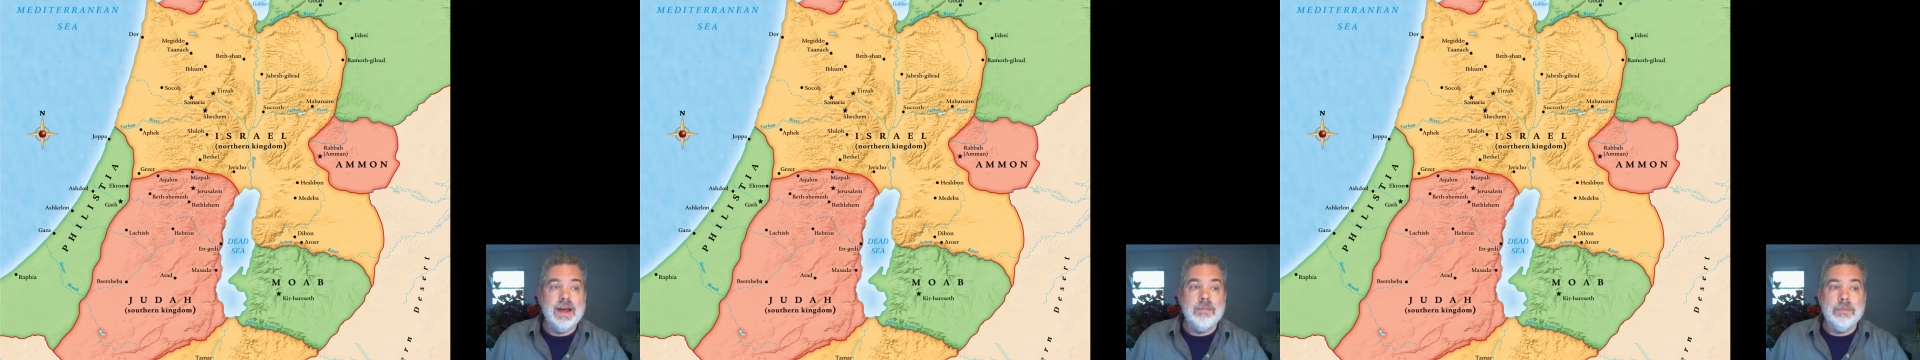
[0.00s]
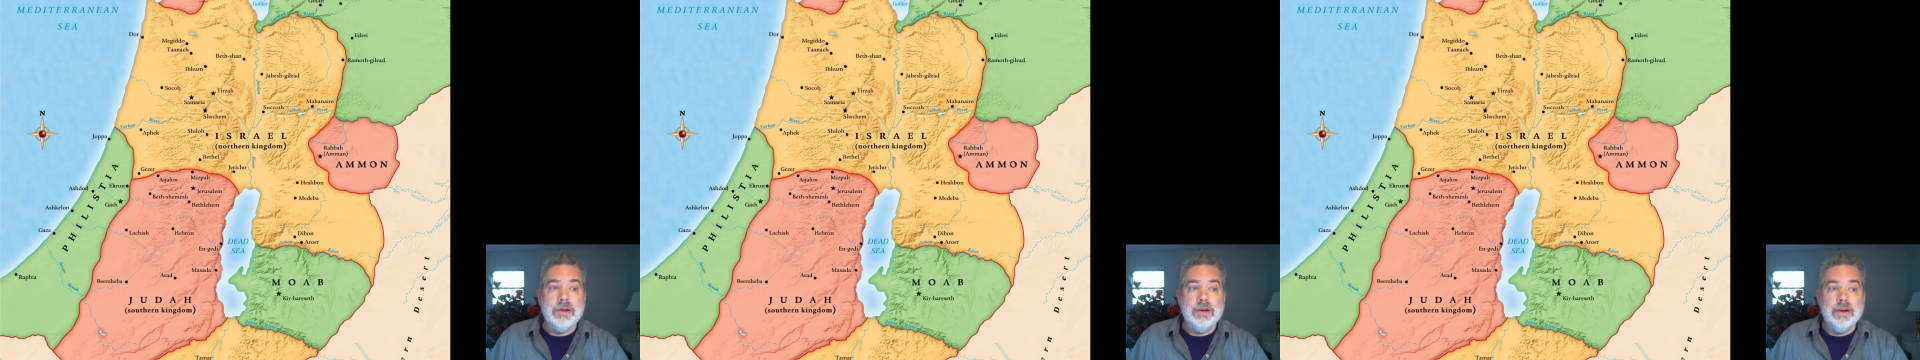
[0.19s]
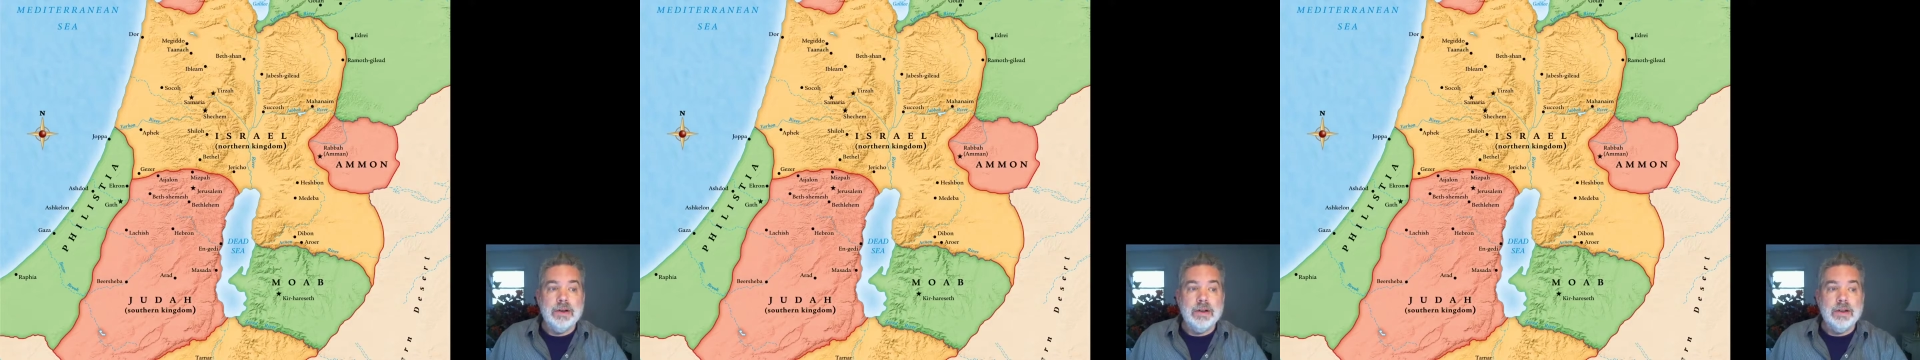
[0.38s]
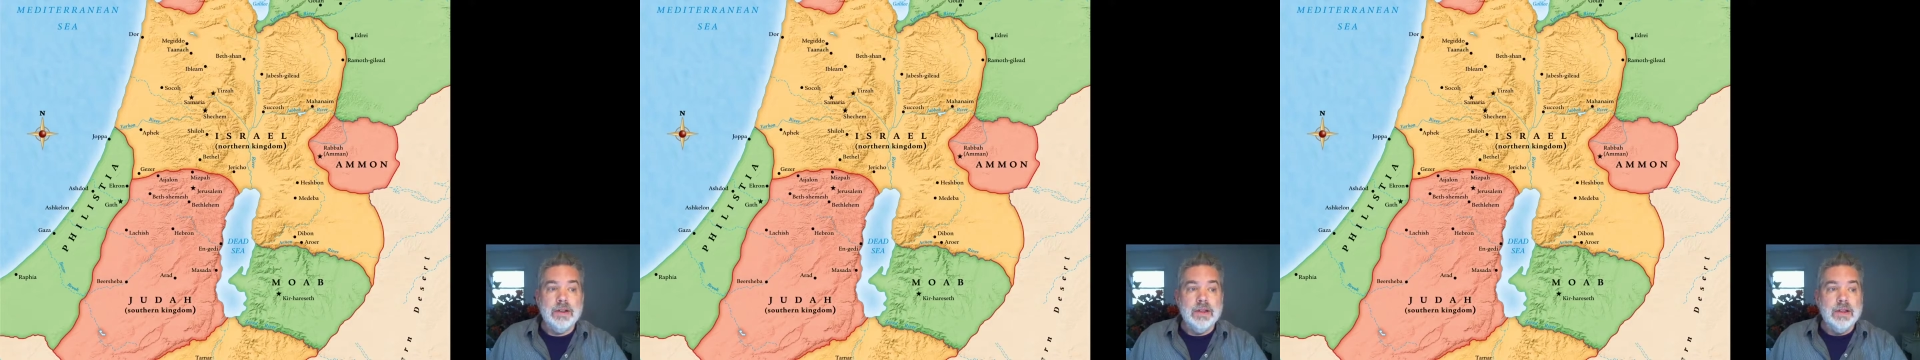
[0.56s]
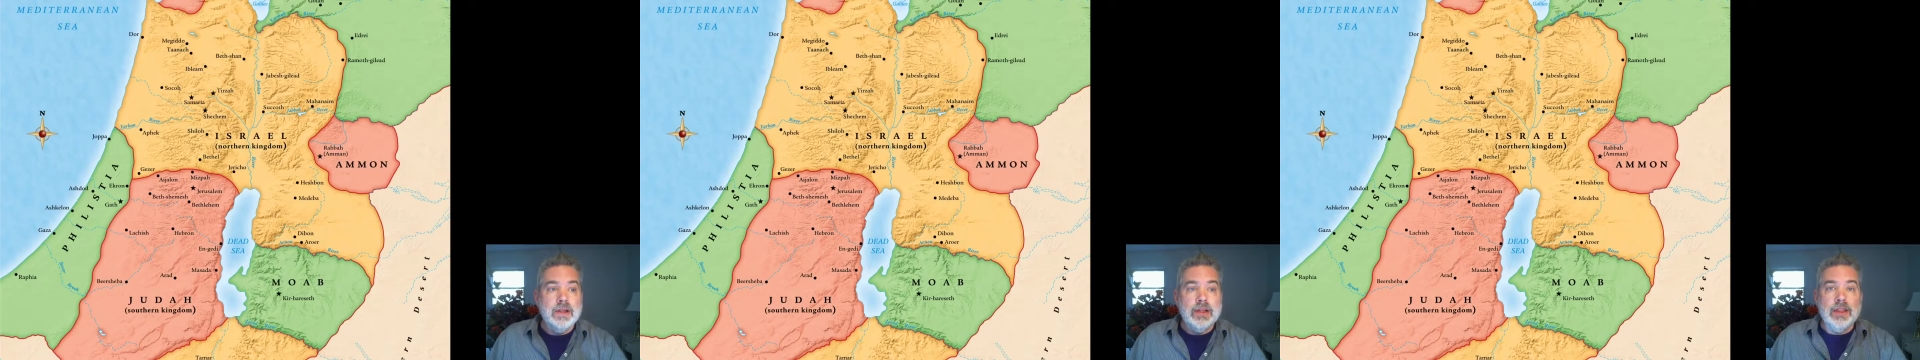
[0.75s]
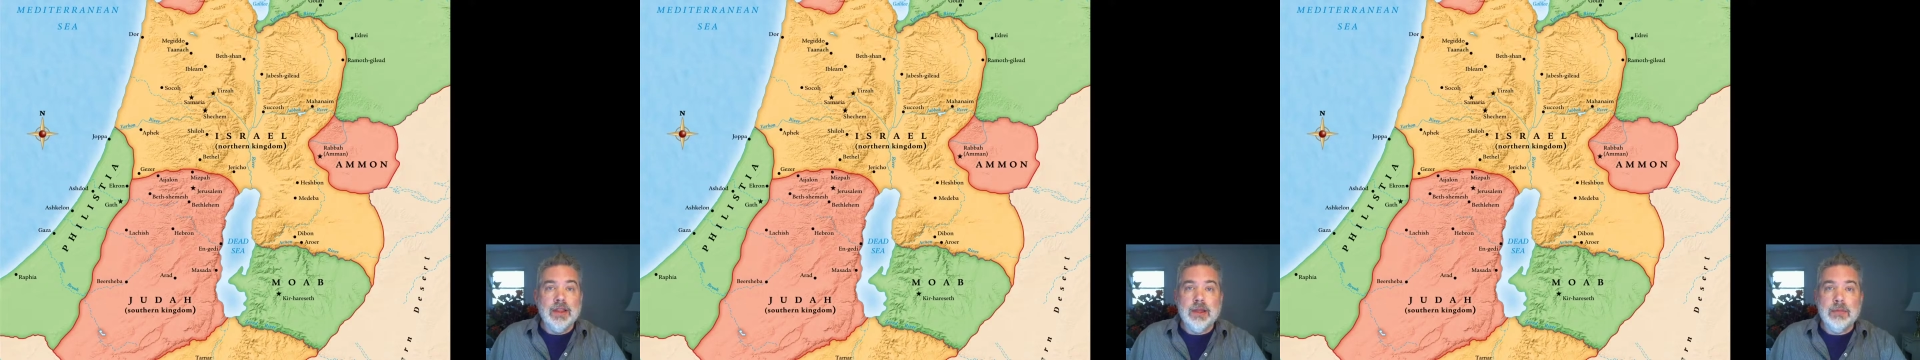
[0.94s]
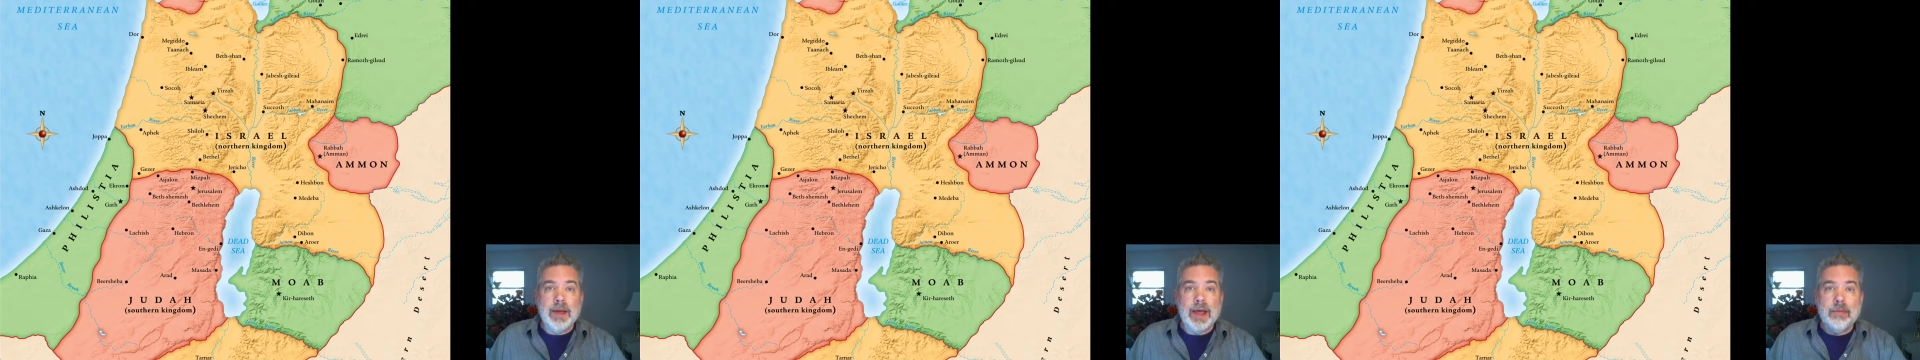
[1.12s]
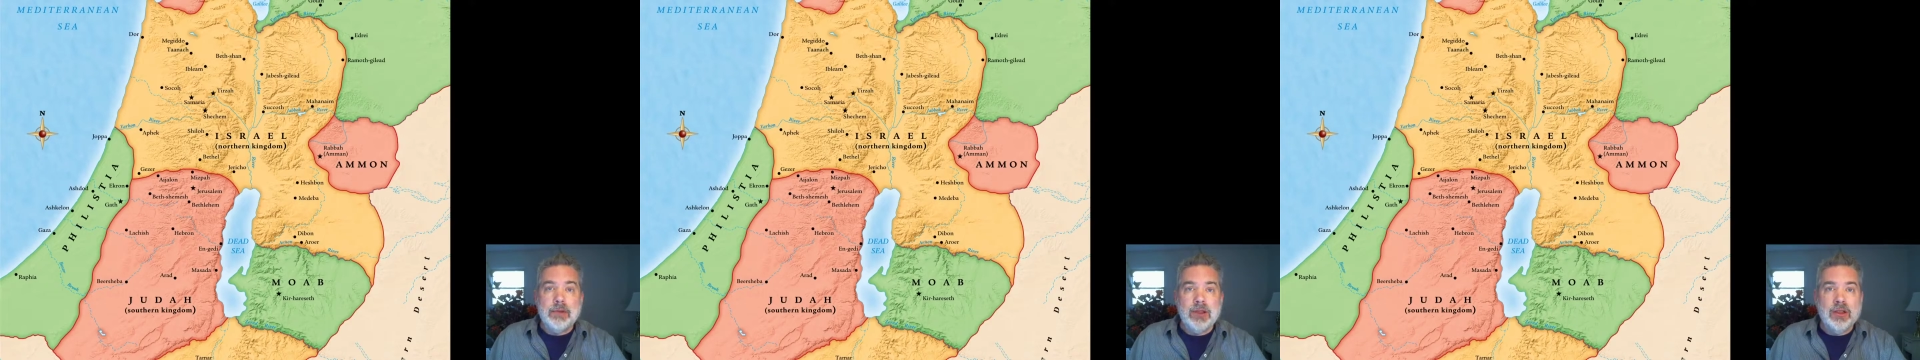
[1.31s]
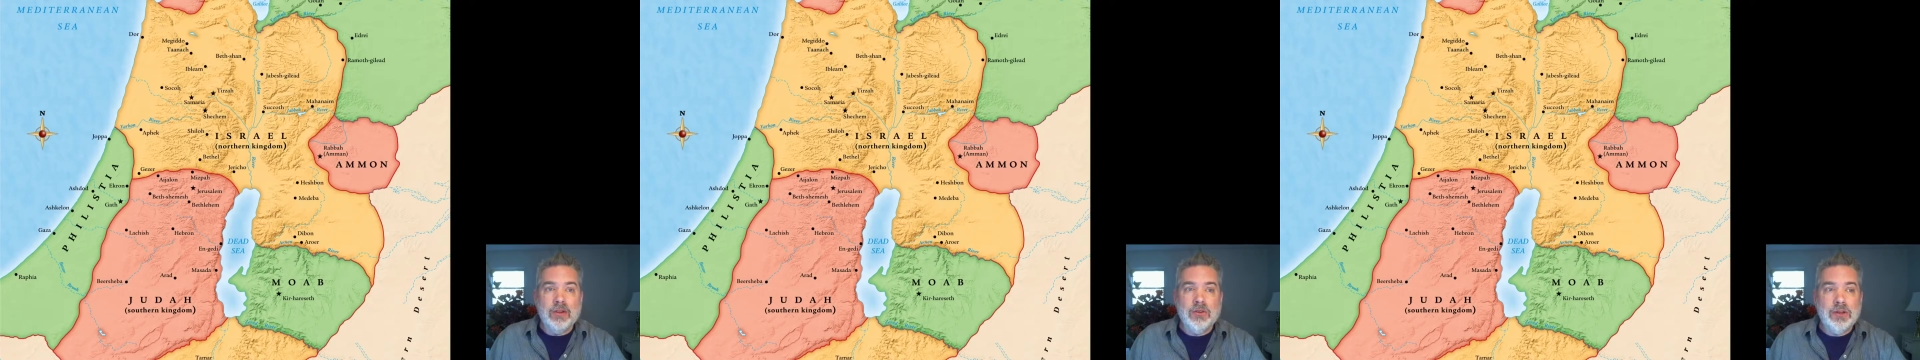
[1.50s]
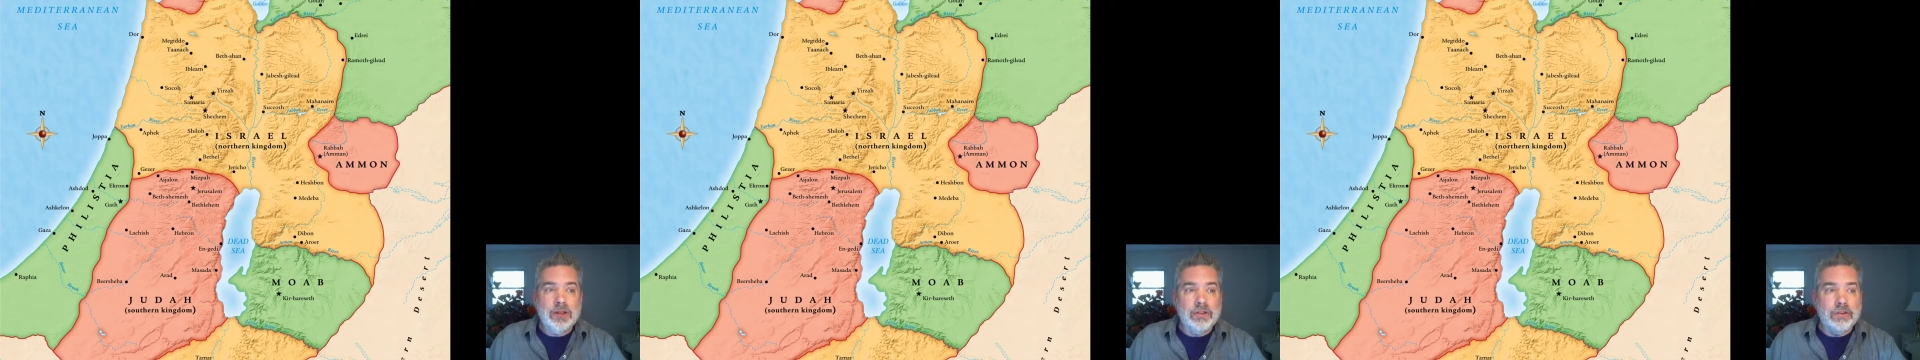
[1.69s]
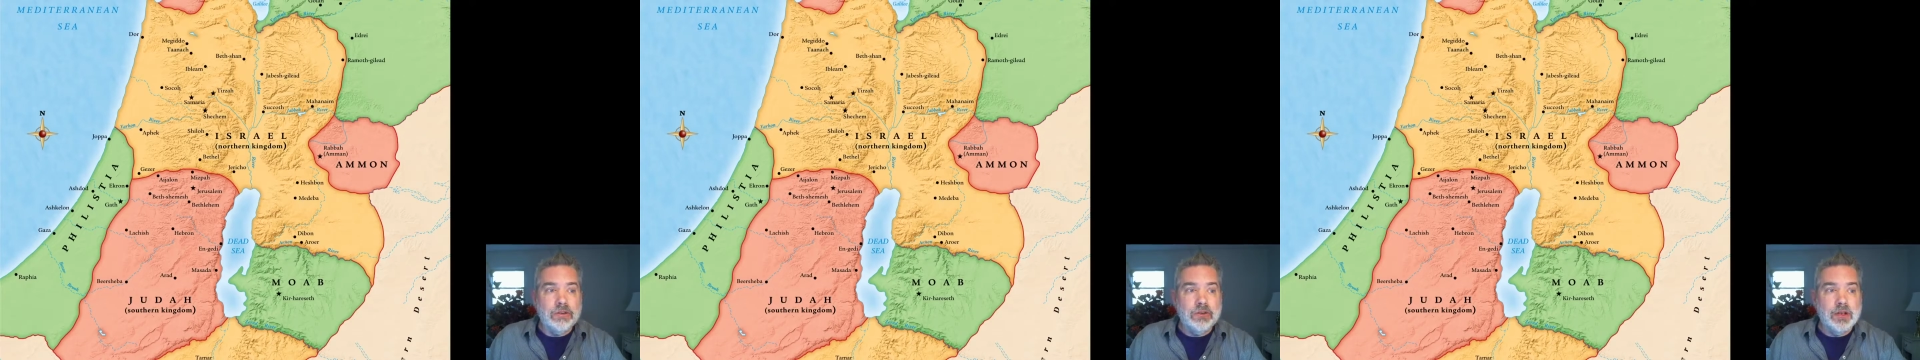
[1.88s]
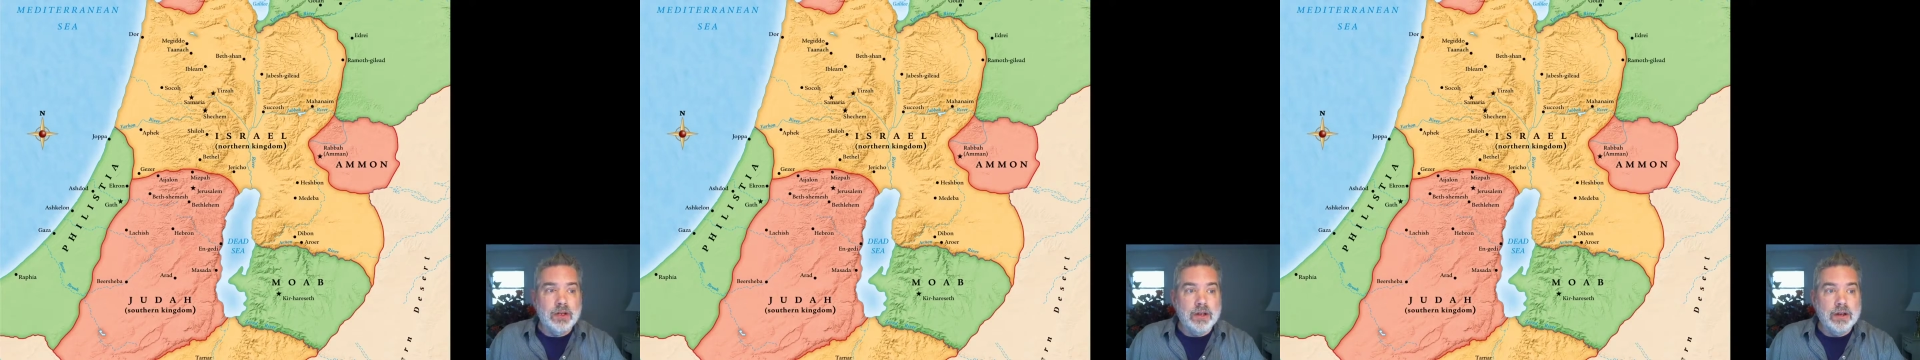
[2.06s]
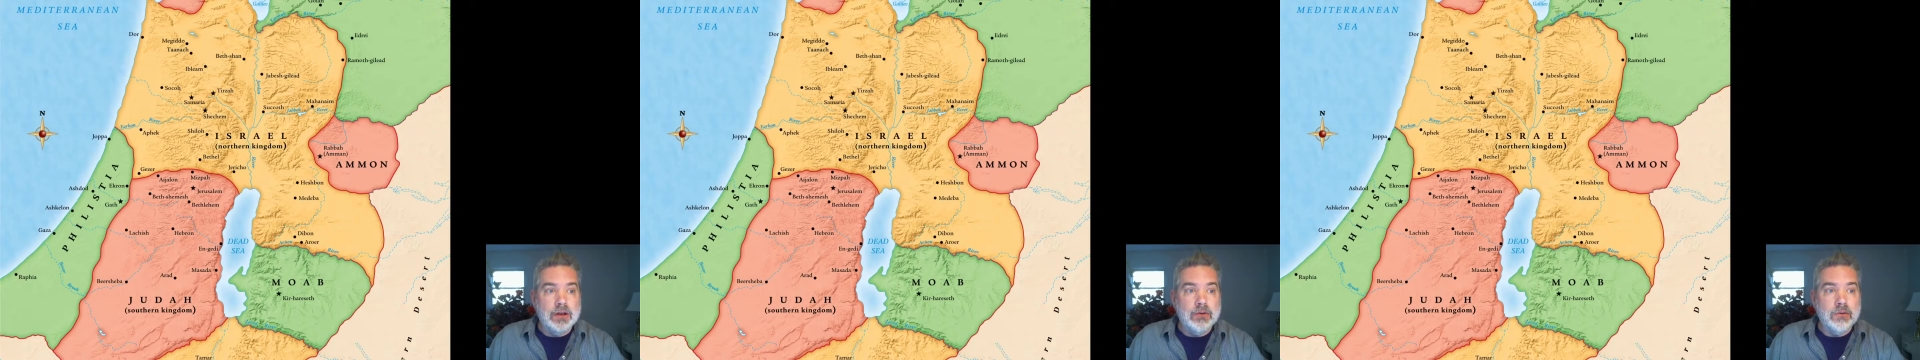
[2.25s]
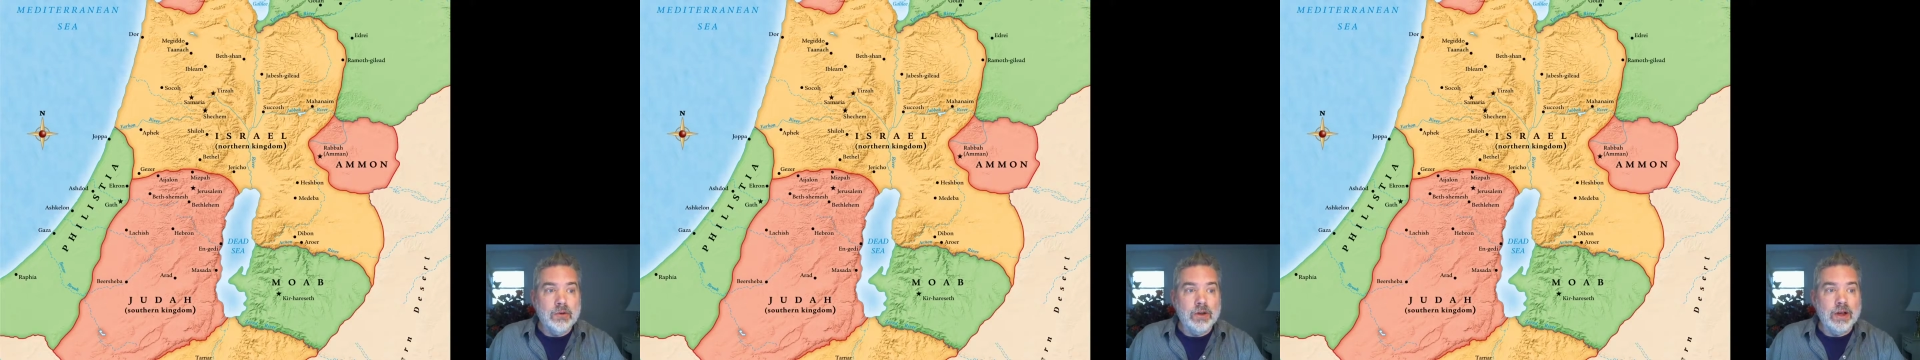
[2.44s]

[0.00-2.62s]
period. The Babylonians will